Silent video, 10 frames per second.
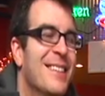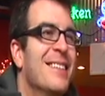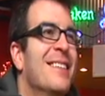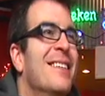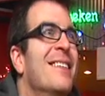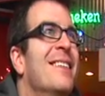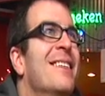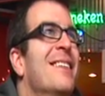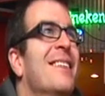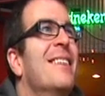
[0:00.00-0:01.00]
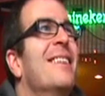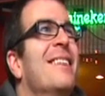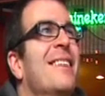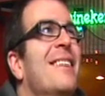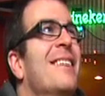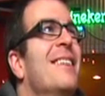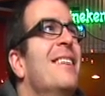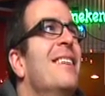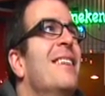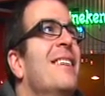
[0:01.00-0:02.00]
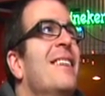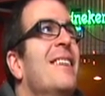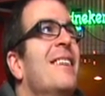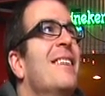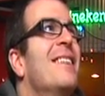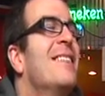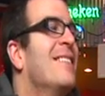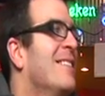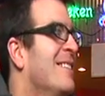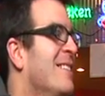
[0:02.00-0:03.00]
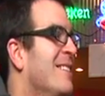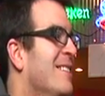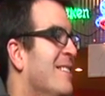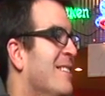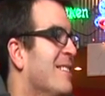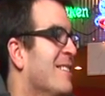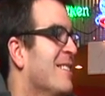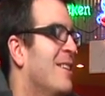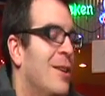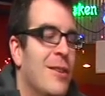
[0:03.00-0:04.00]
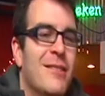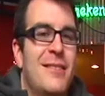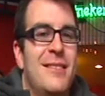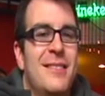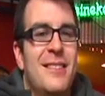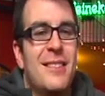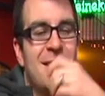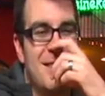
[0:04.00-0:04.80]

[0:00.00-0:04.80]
The person shown says nothing.